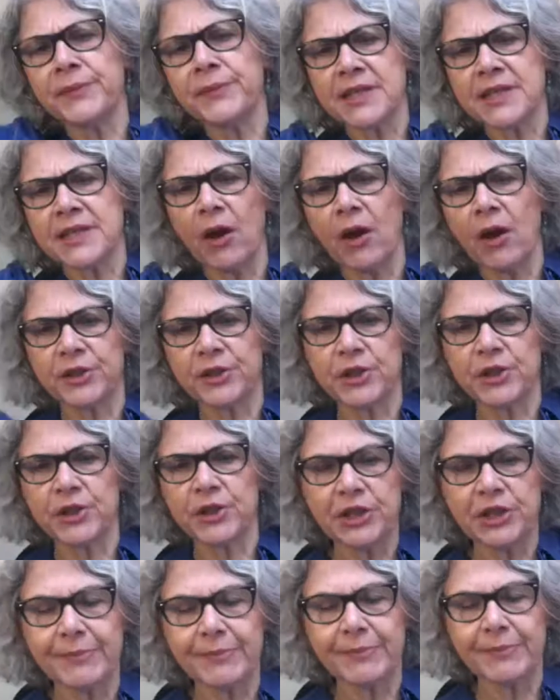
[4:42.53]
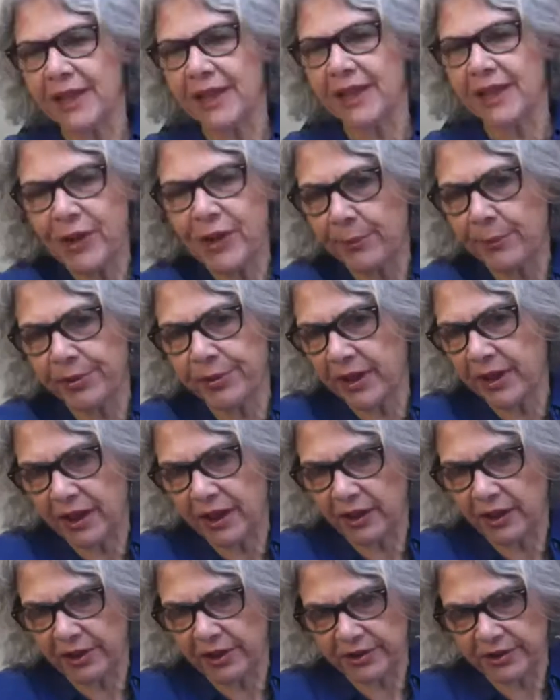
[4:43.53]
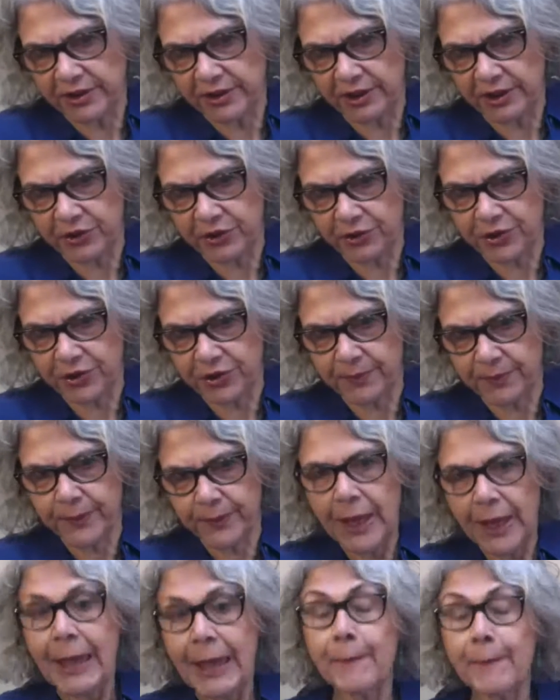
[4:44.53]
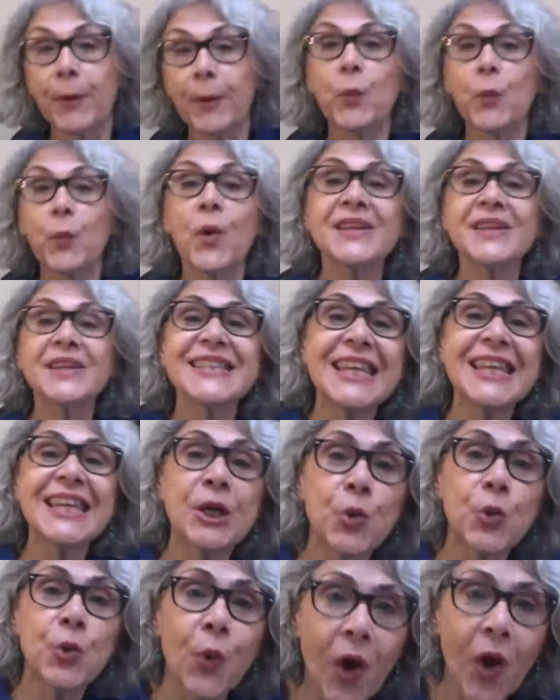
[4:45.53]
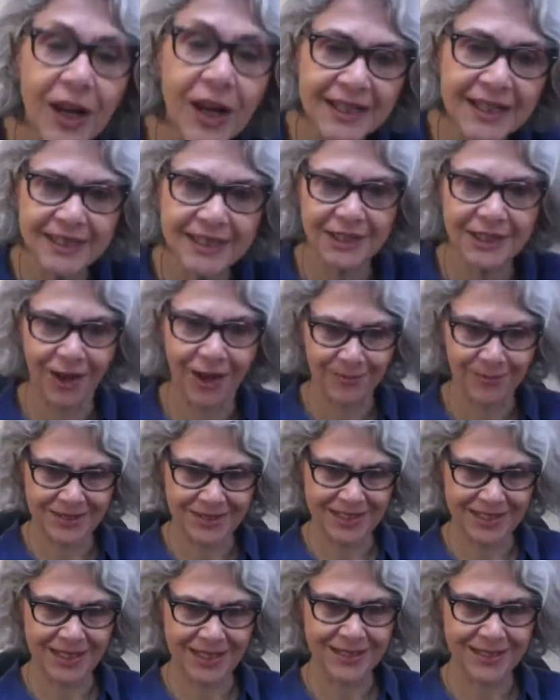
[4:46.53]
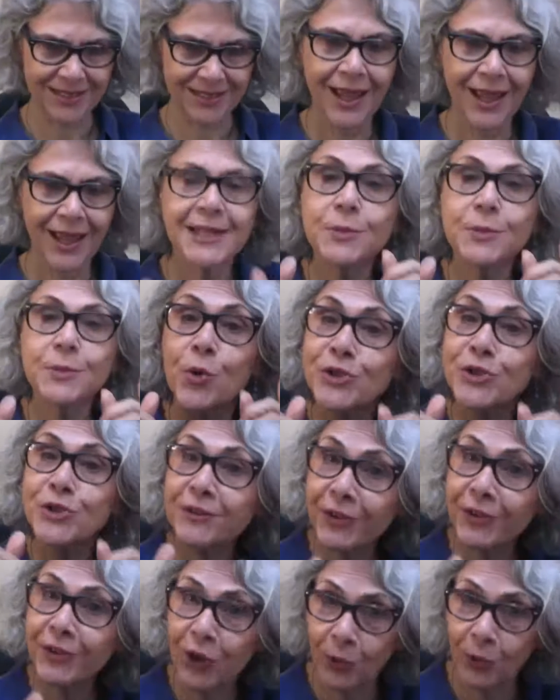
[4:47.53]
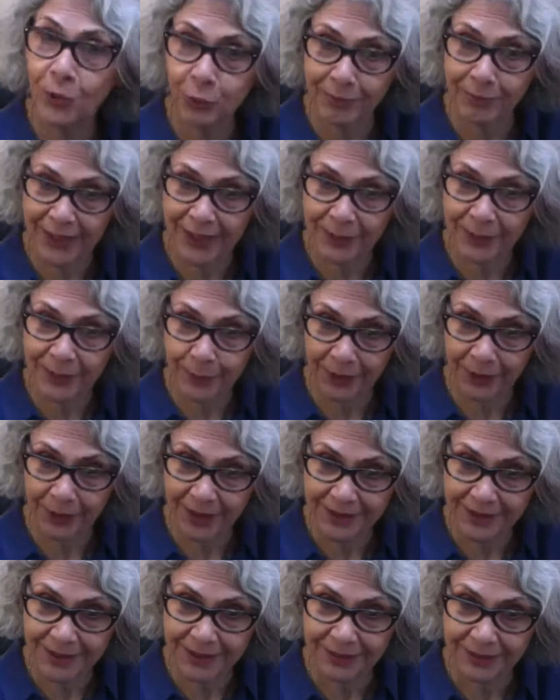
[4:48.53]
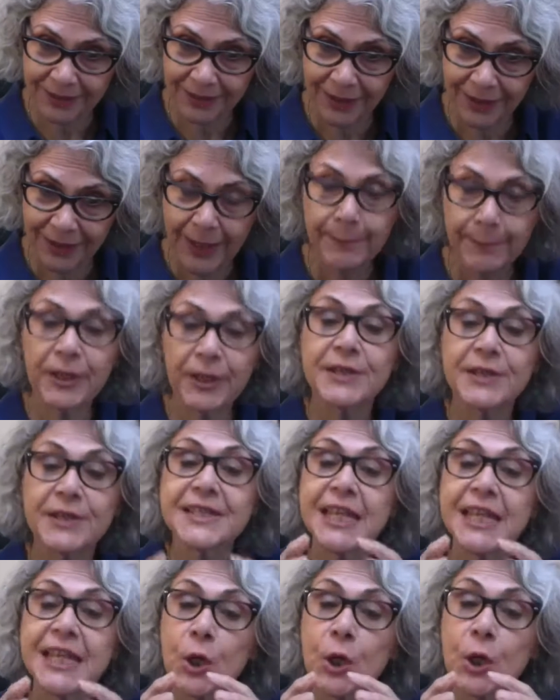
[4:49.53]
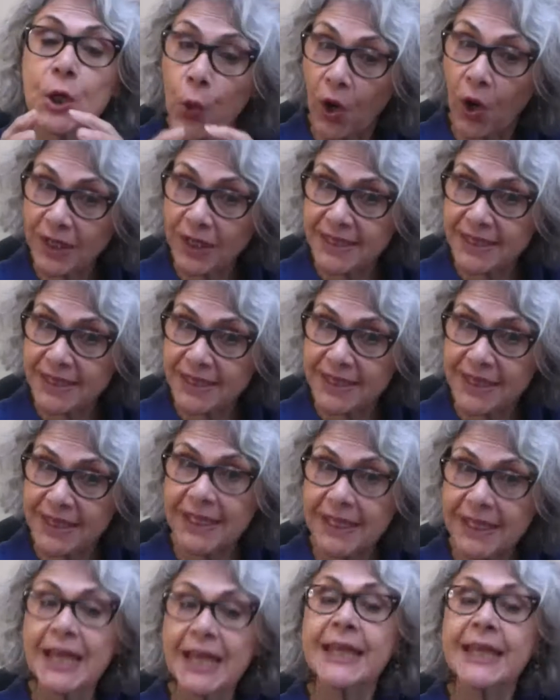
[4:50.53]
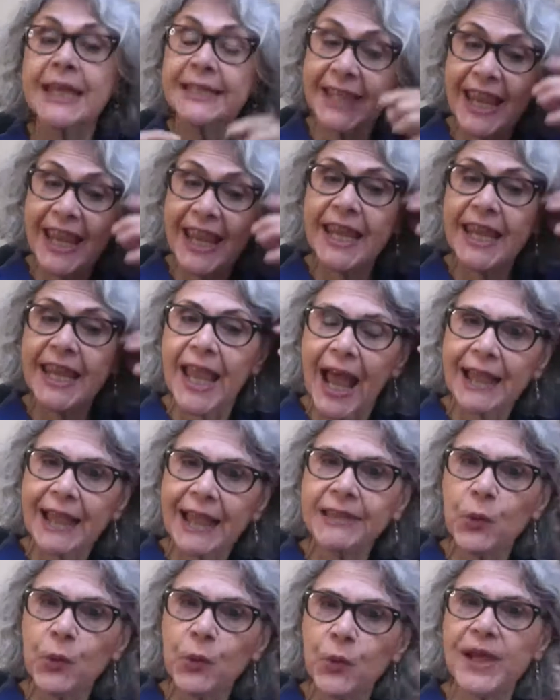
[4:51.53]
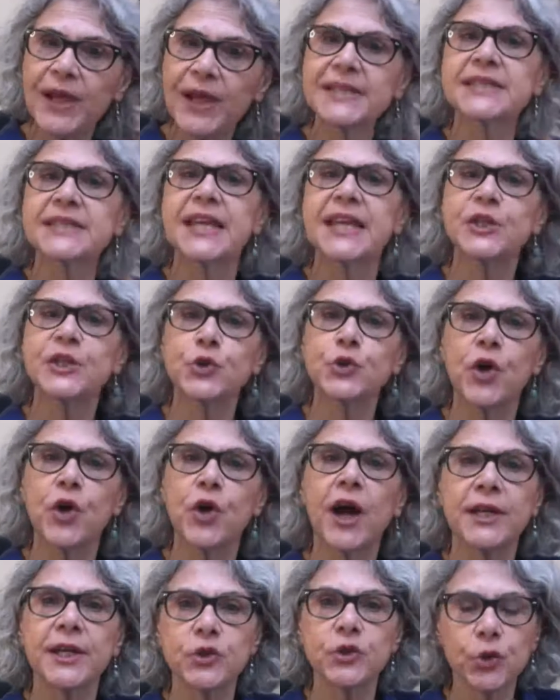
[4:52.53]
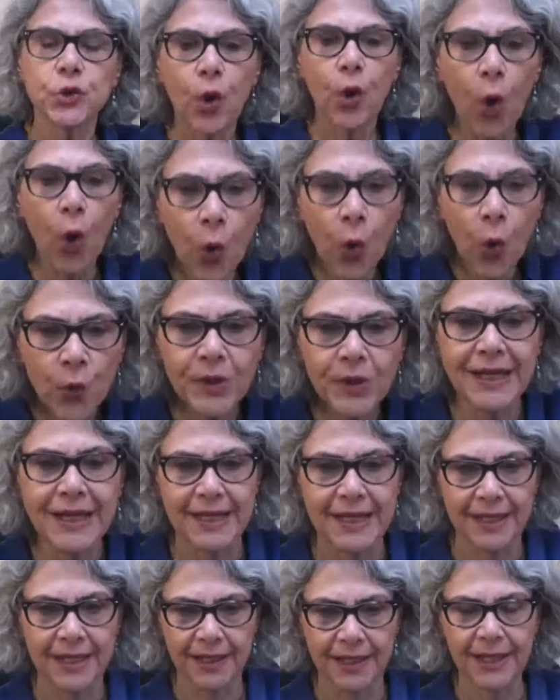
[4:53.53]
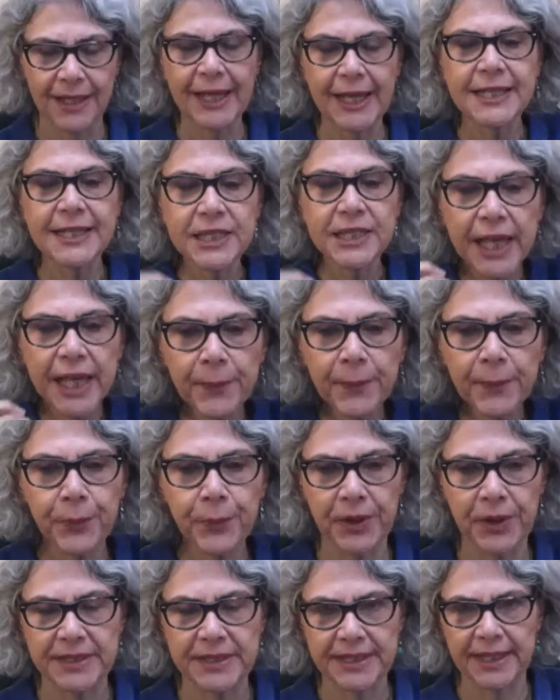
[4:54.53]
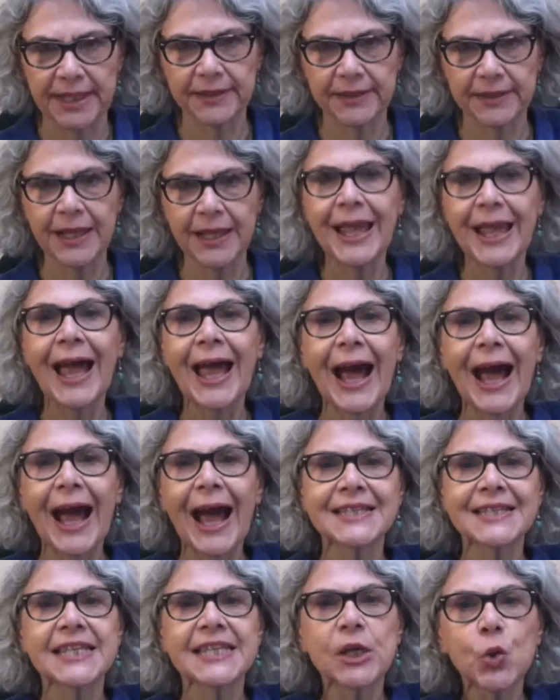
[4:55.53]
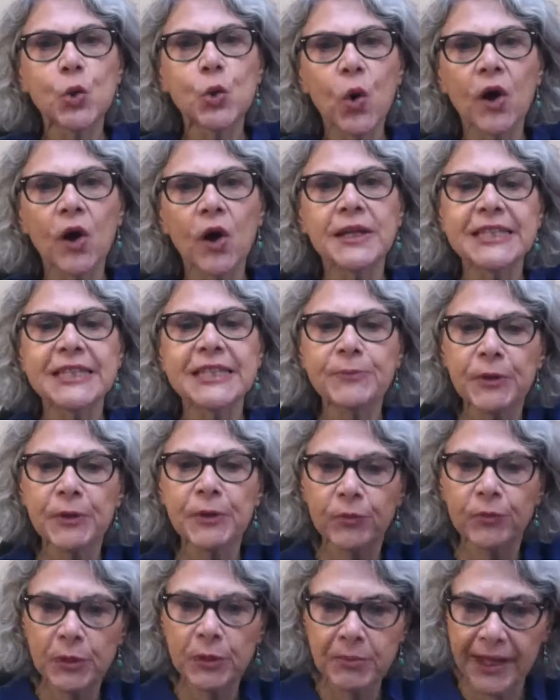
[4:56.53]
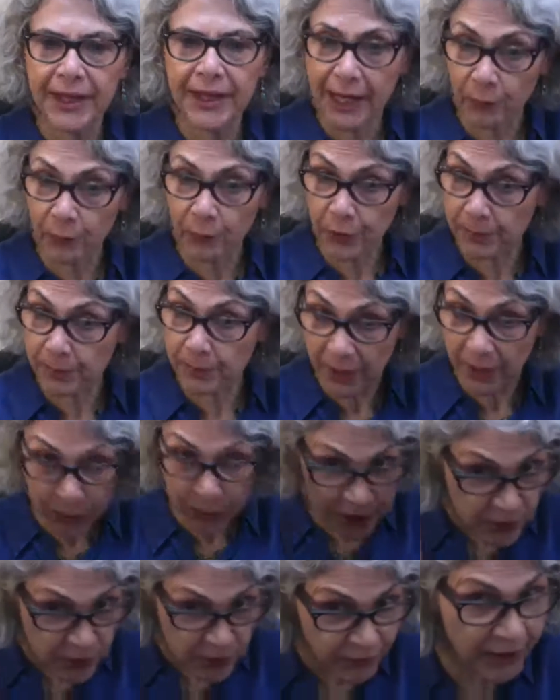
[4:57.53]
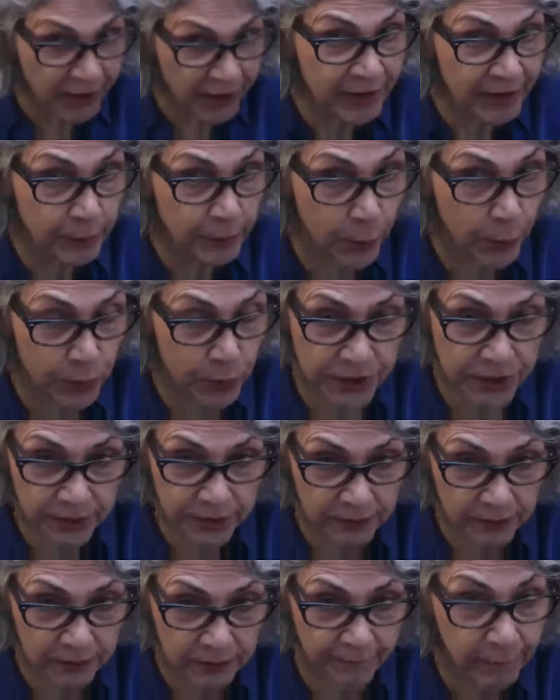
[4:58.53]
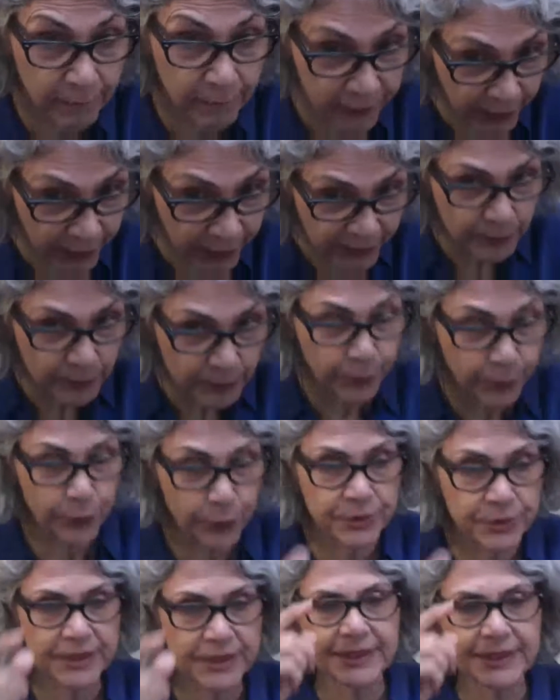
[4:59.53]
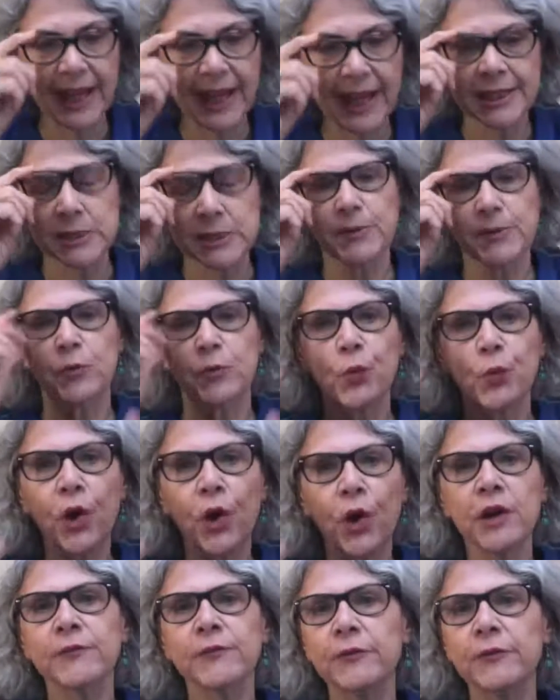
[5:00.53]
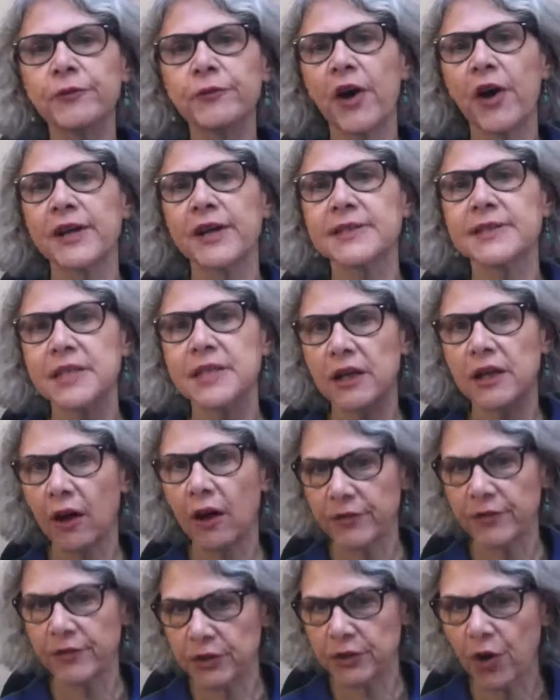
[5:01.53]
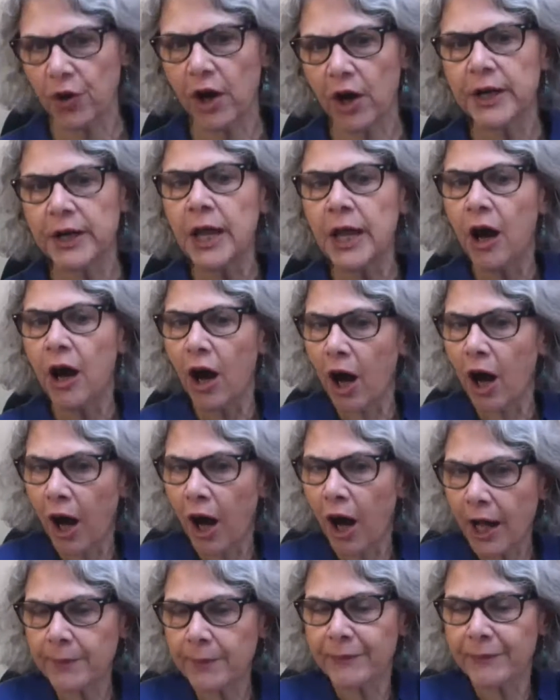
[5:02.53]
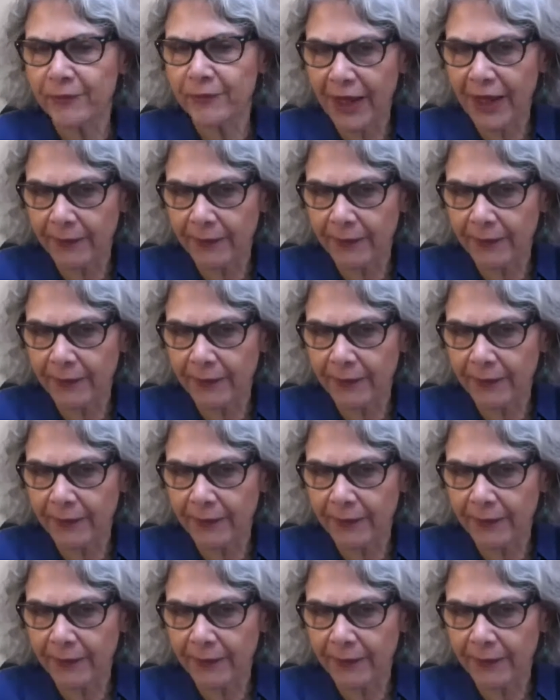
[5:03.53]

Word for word: the Islamic regime, and then you can bring another dictatorship. But once equality comes in, it's more difficult to manipulate. Yeah. Because equality, they at the West, they're trying to only interpret it as equality between men and women, which is very important, very important. And it's been one of the fights of Iran. I am